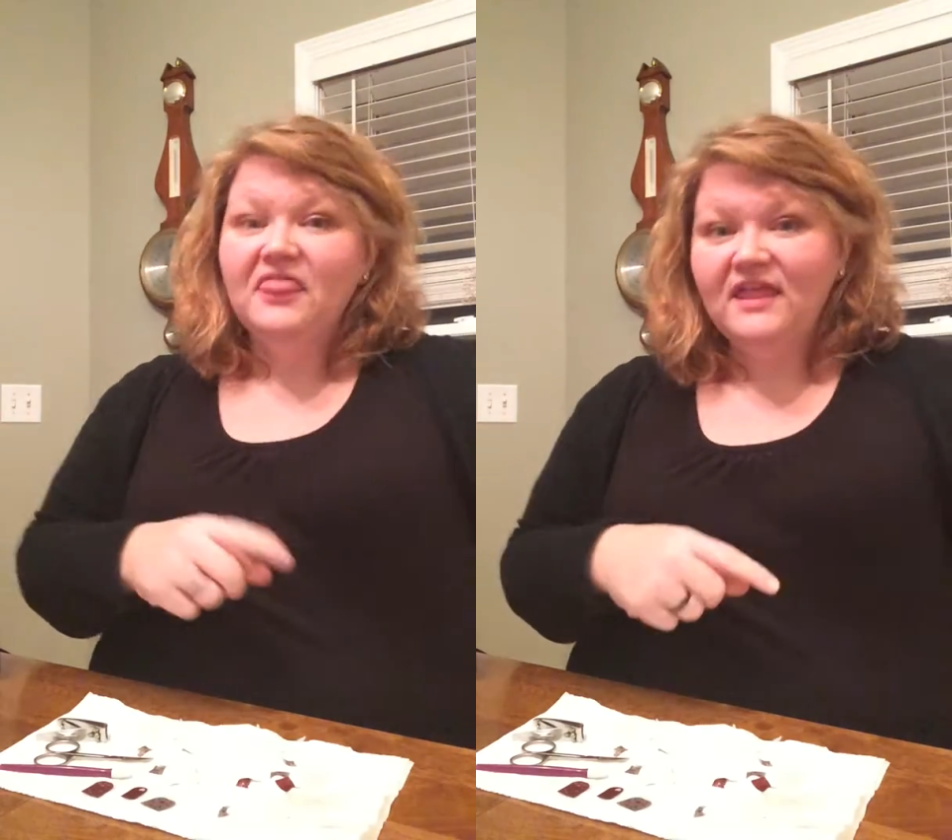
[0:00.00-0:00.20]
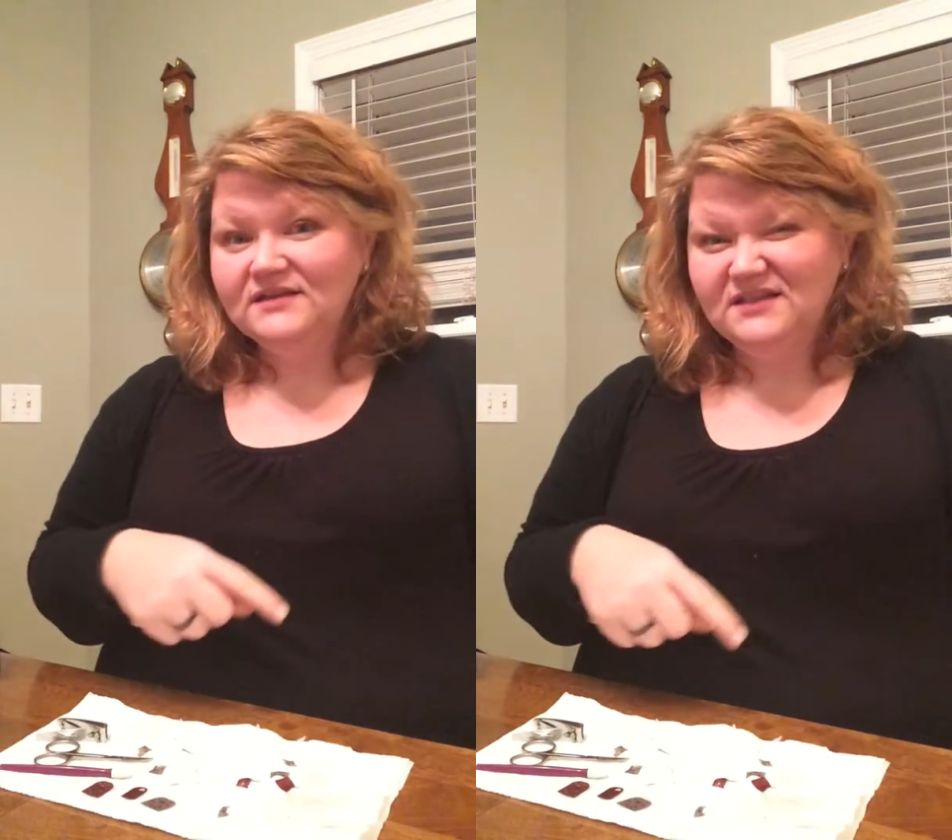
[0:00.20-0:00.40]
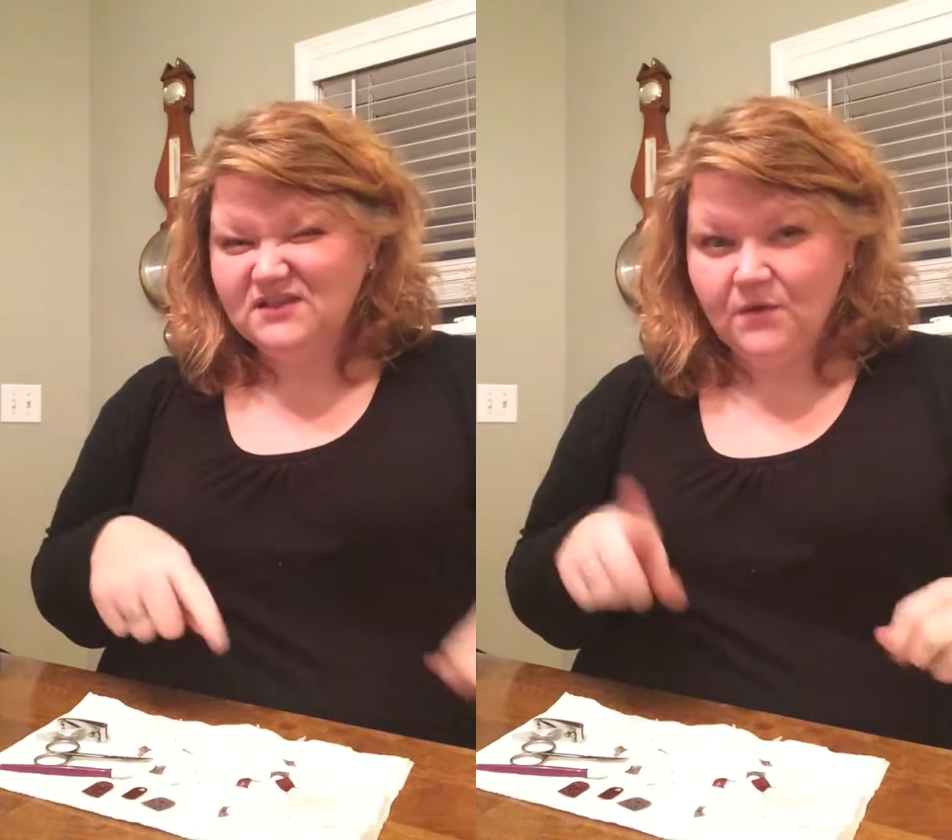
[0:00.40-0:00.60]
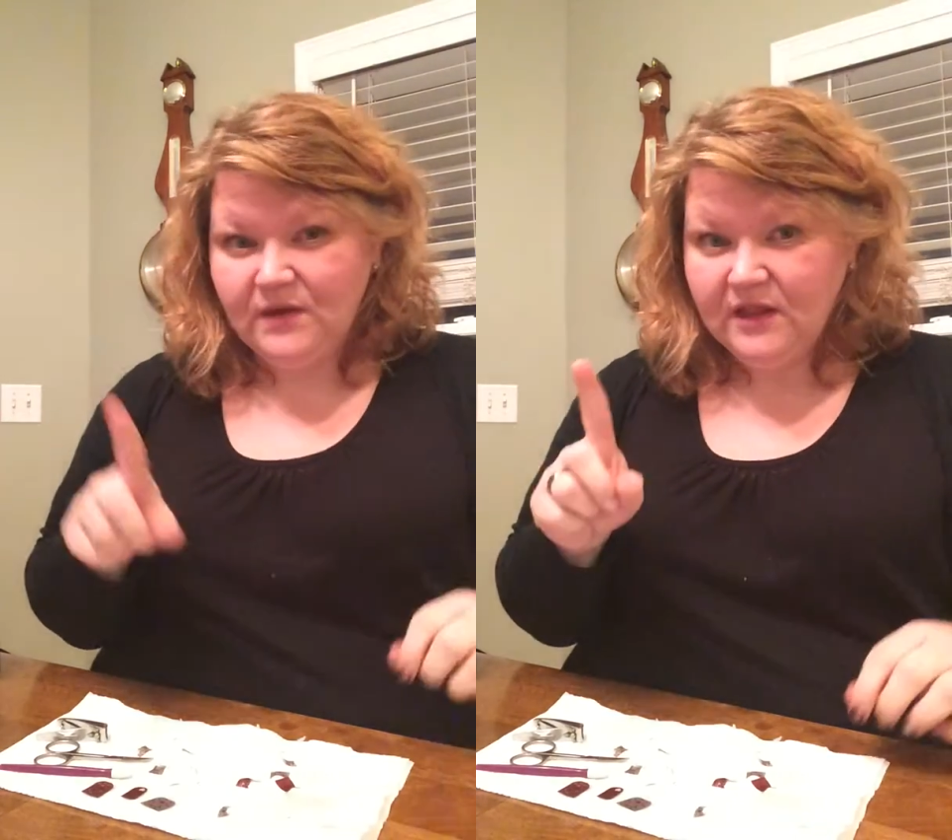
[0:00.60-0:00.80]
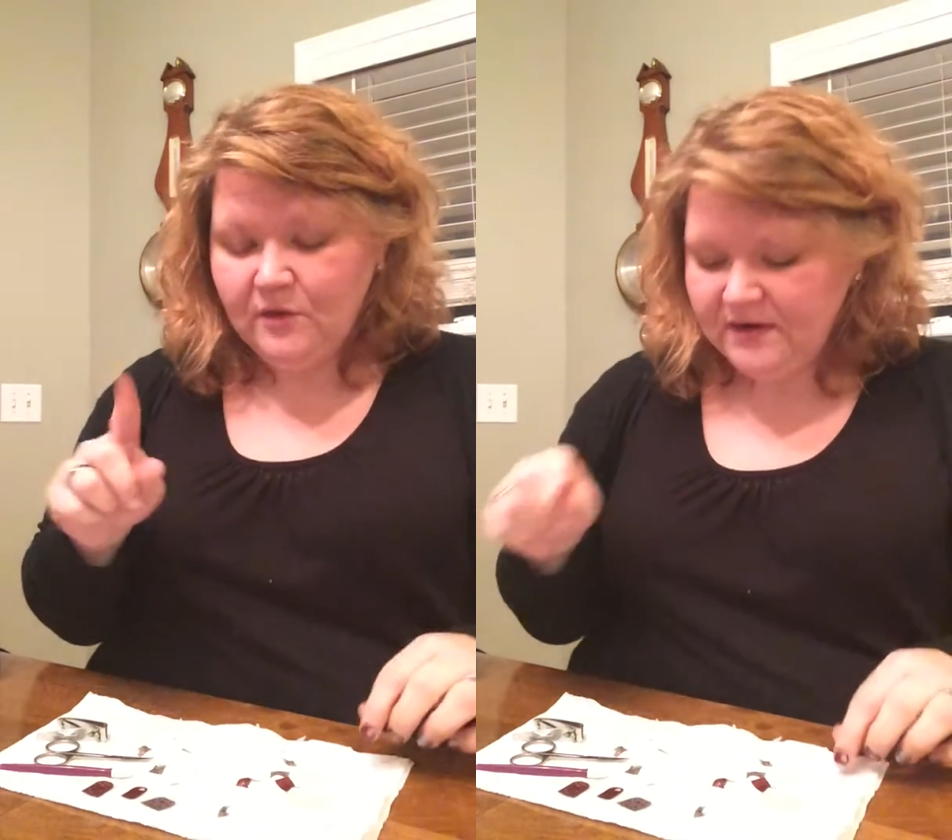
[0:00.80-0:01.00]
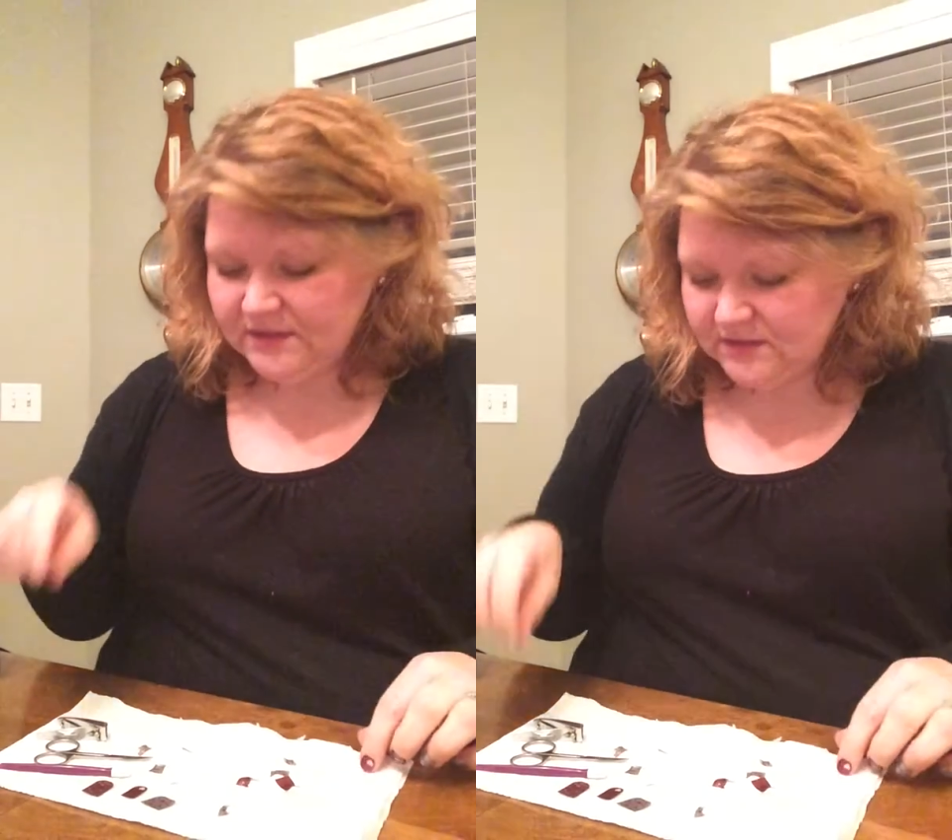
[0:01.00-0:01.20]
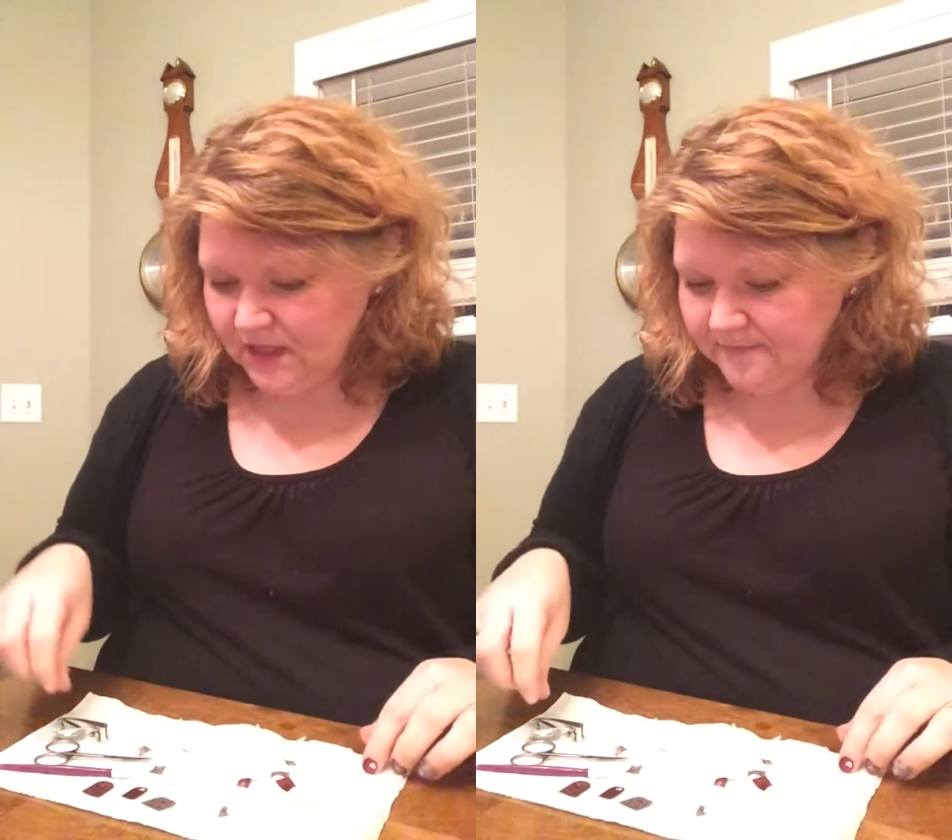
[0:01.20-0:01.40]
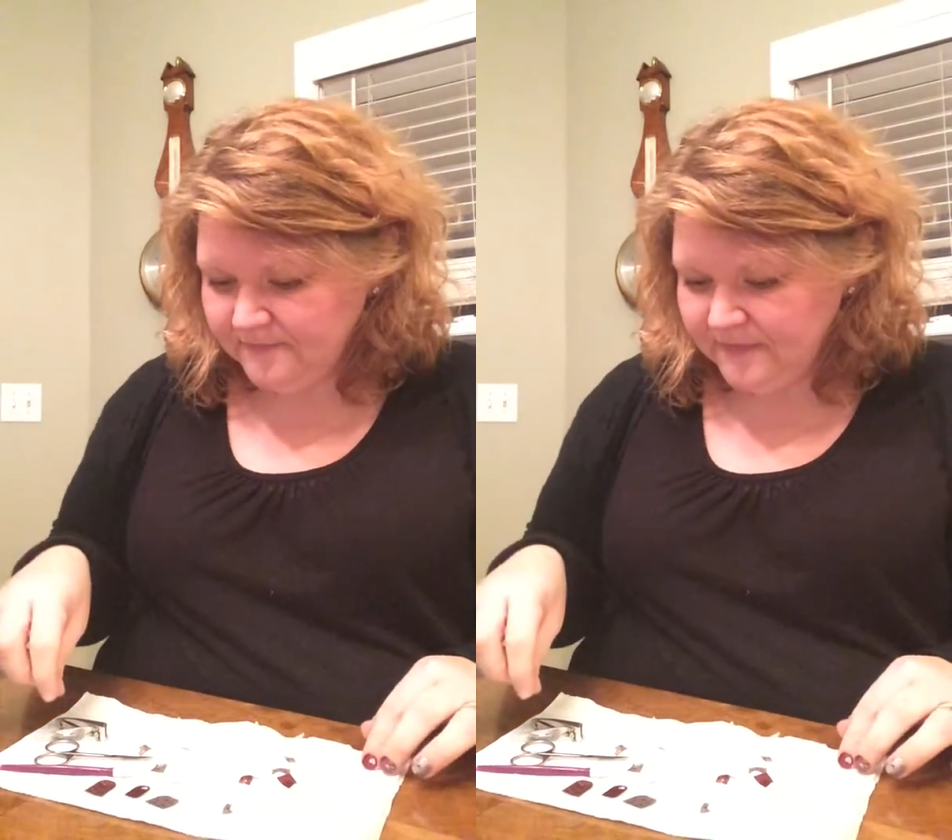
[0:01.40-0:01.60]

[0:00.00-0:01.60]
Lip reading: thinks it's going low, but it's not.